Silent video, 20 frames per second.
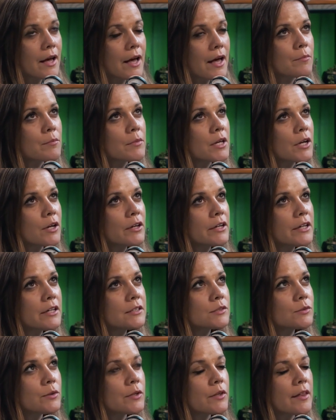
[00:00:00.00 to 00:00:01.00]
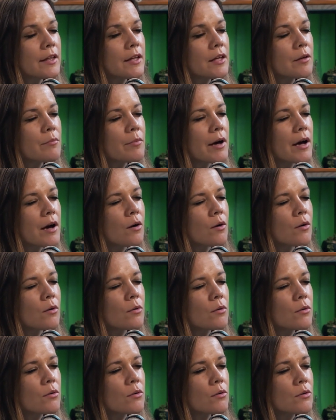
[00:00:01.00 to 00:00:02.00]
I'm curious, when you think about
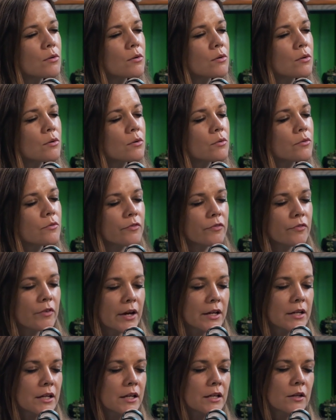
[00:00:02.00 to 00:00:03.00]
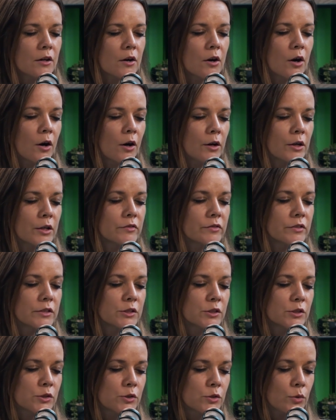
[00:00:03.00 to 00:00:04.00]
finding the heart of a
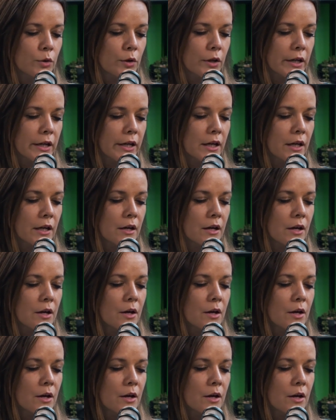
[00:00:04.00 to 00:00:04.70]
story,